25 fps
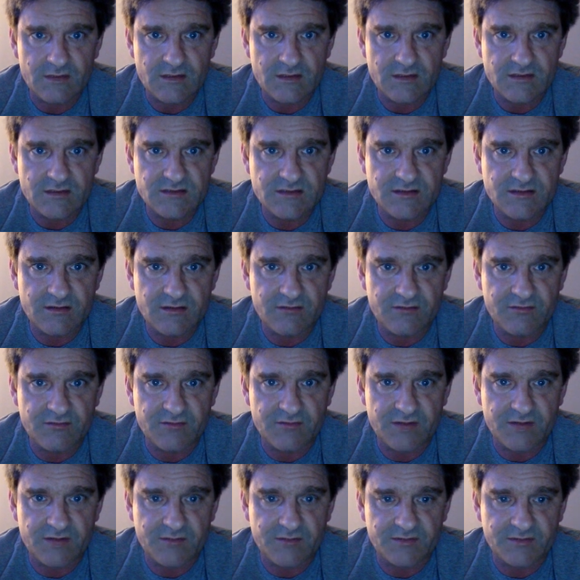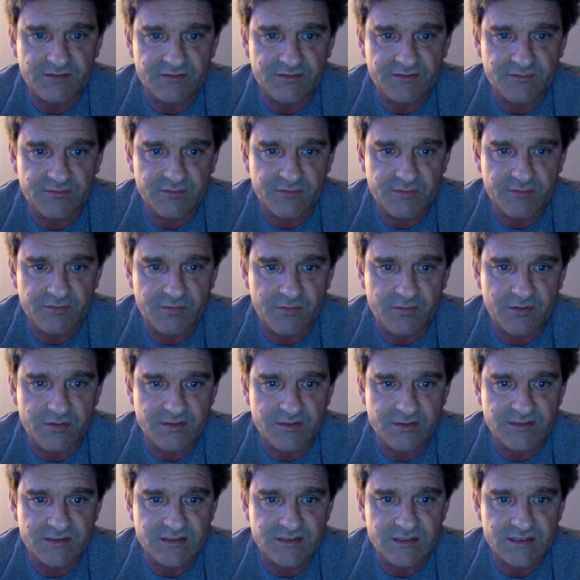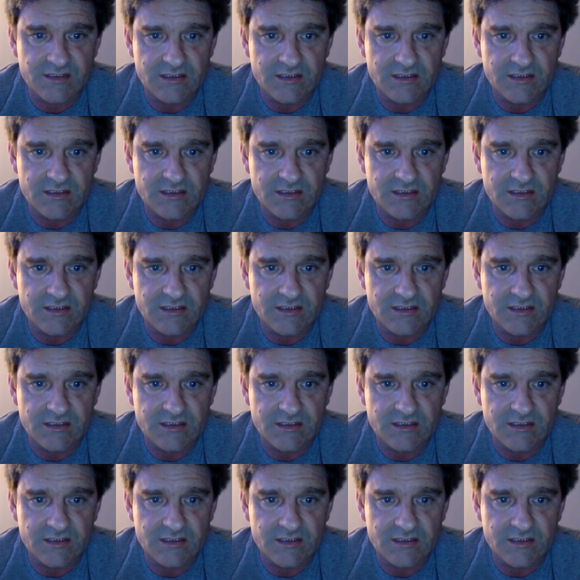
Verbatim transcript: so, from a couple different reports